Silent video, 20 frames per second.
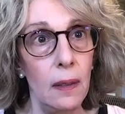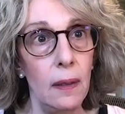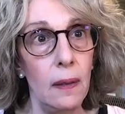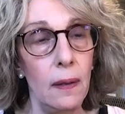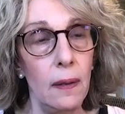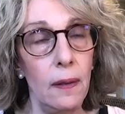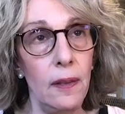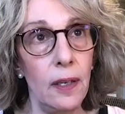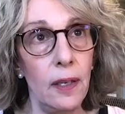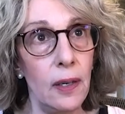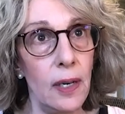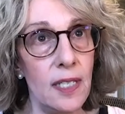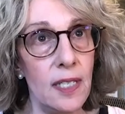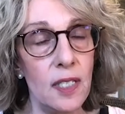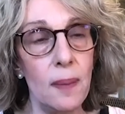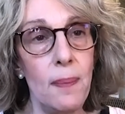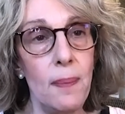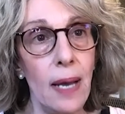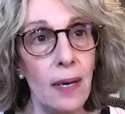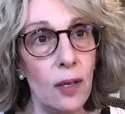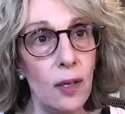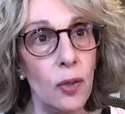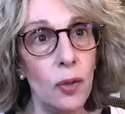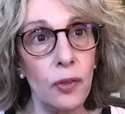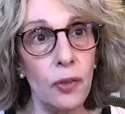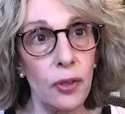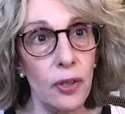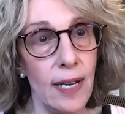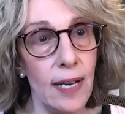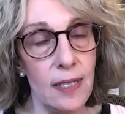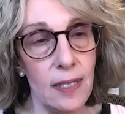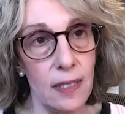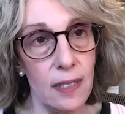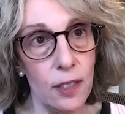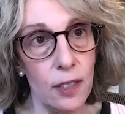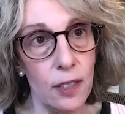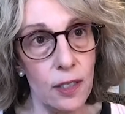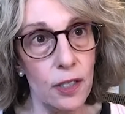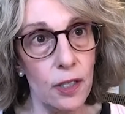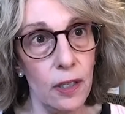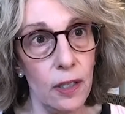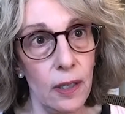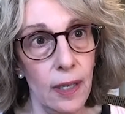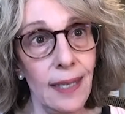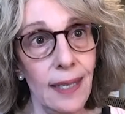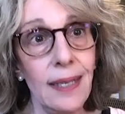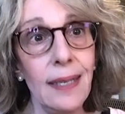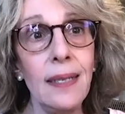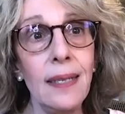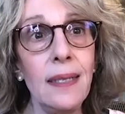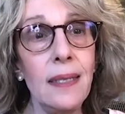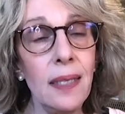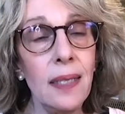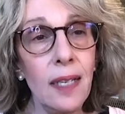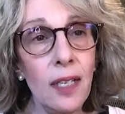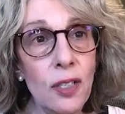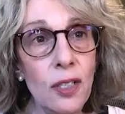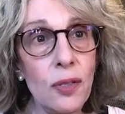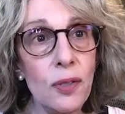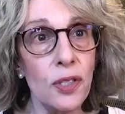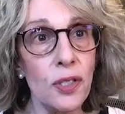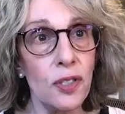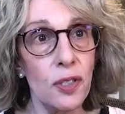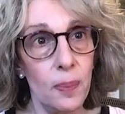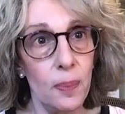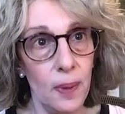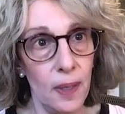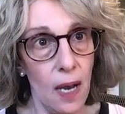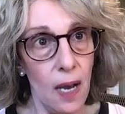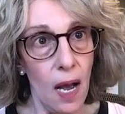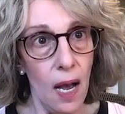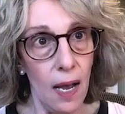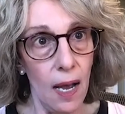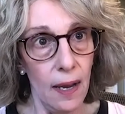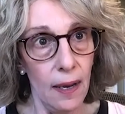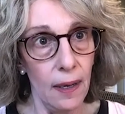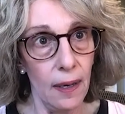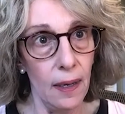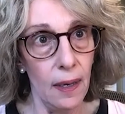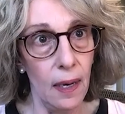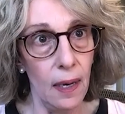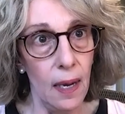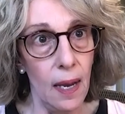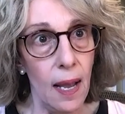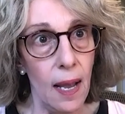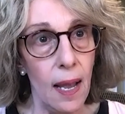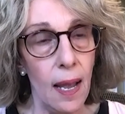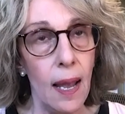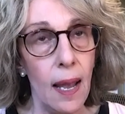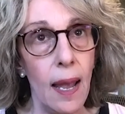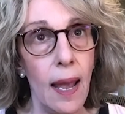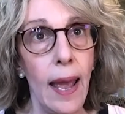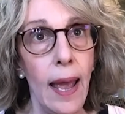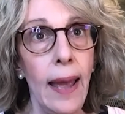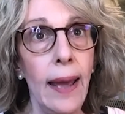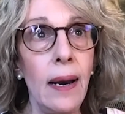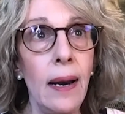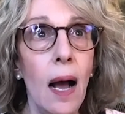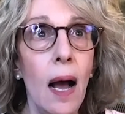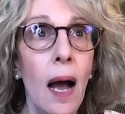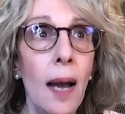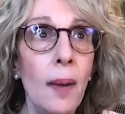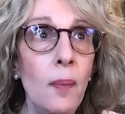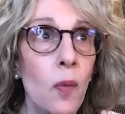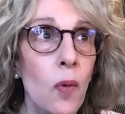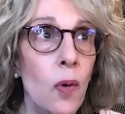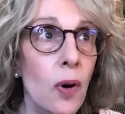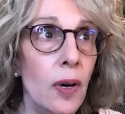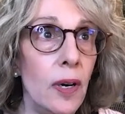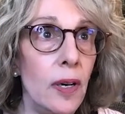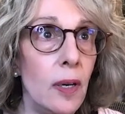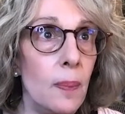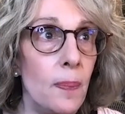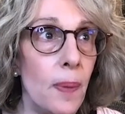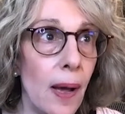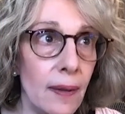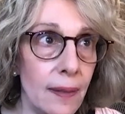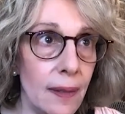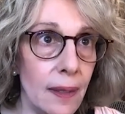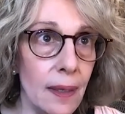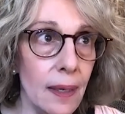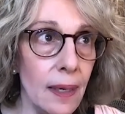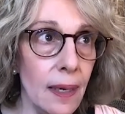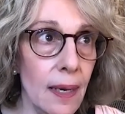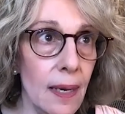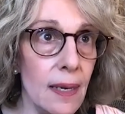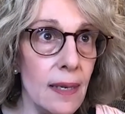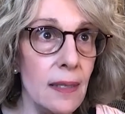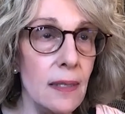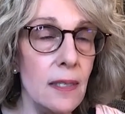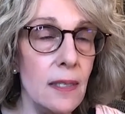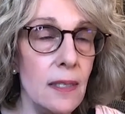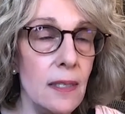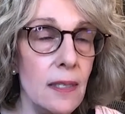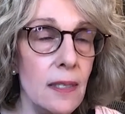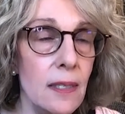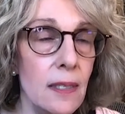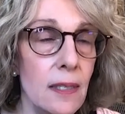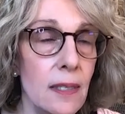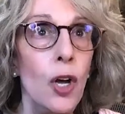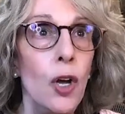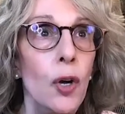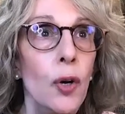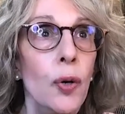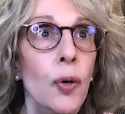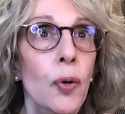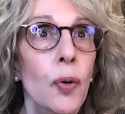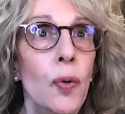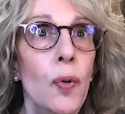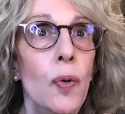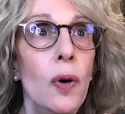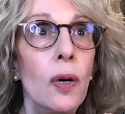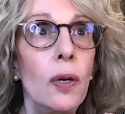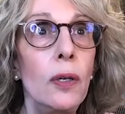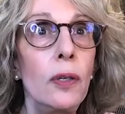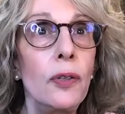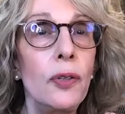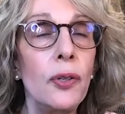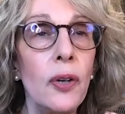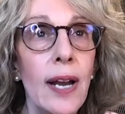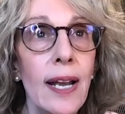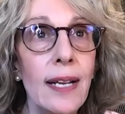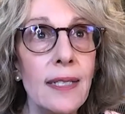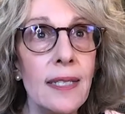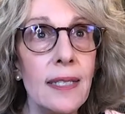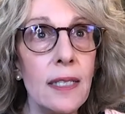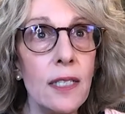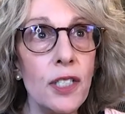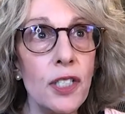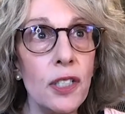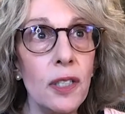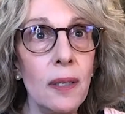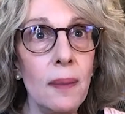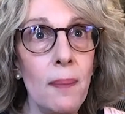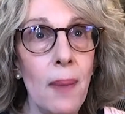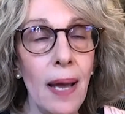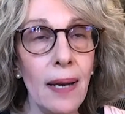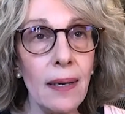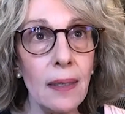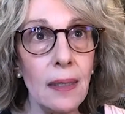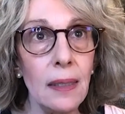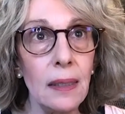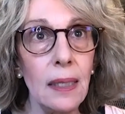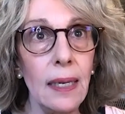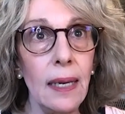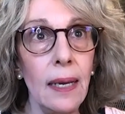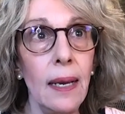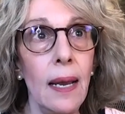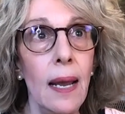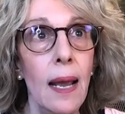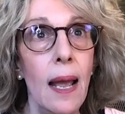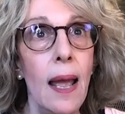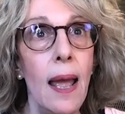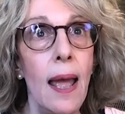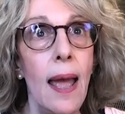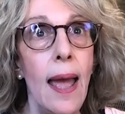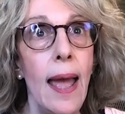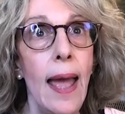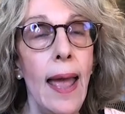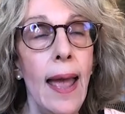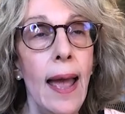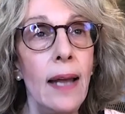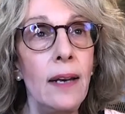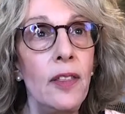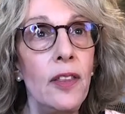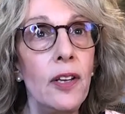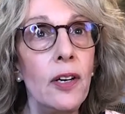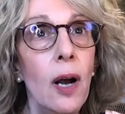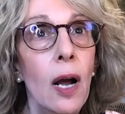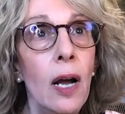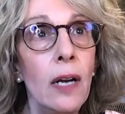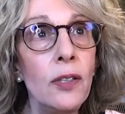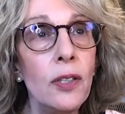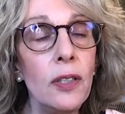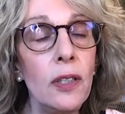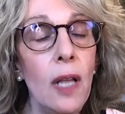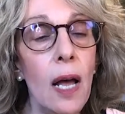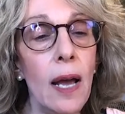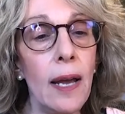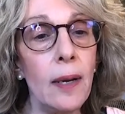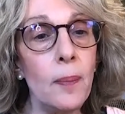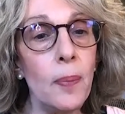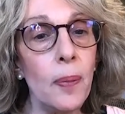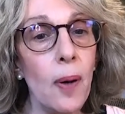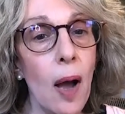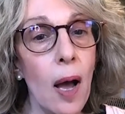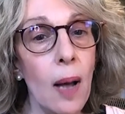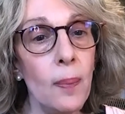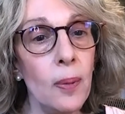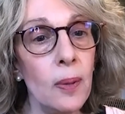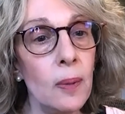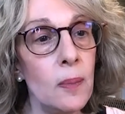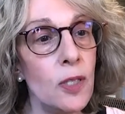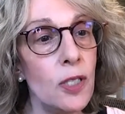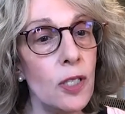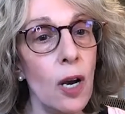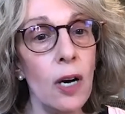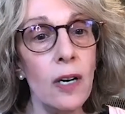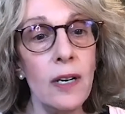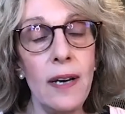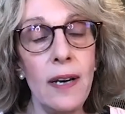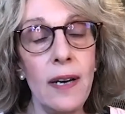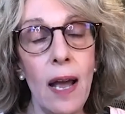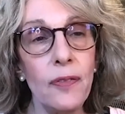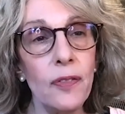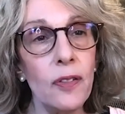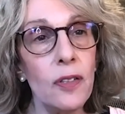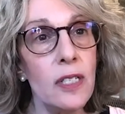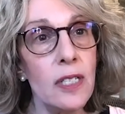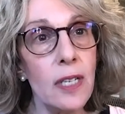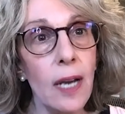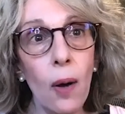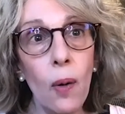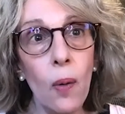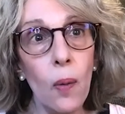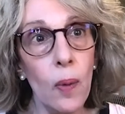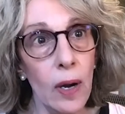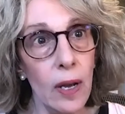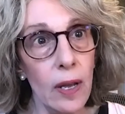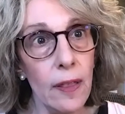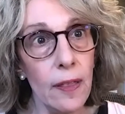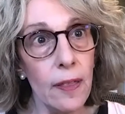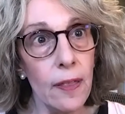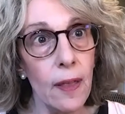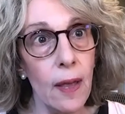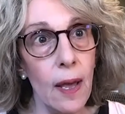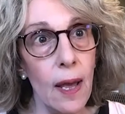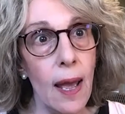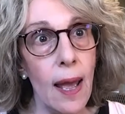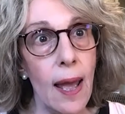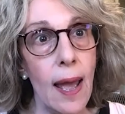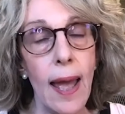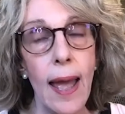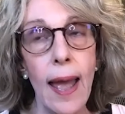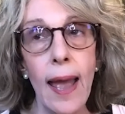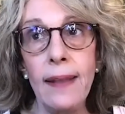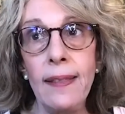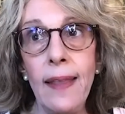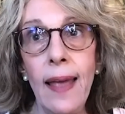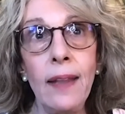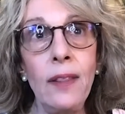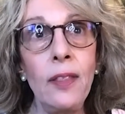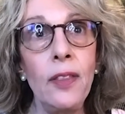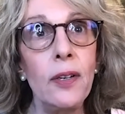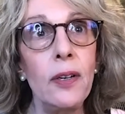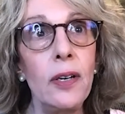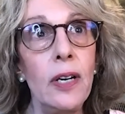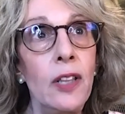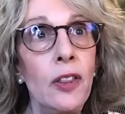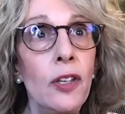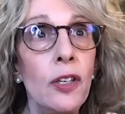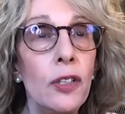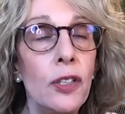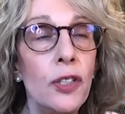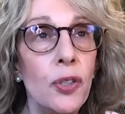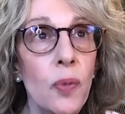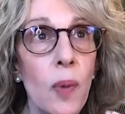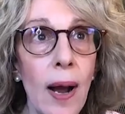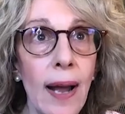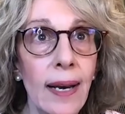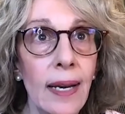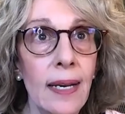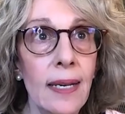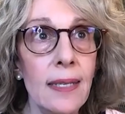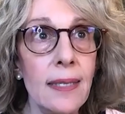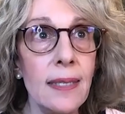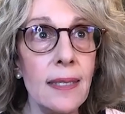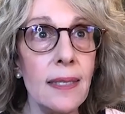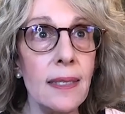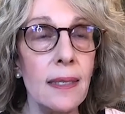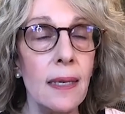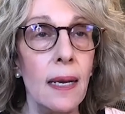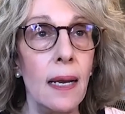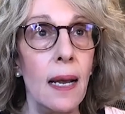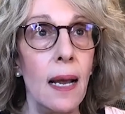there is a medical transition. It continues to be high. And I'm worried about the kids who transition medically and their underlying problems are never dealt with. And then they're in their 20s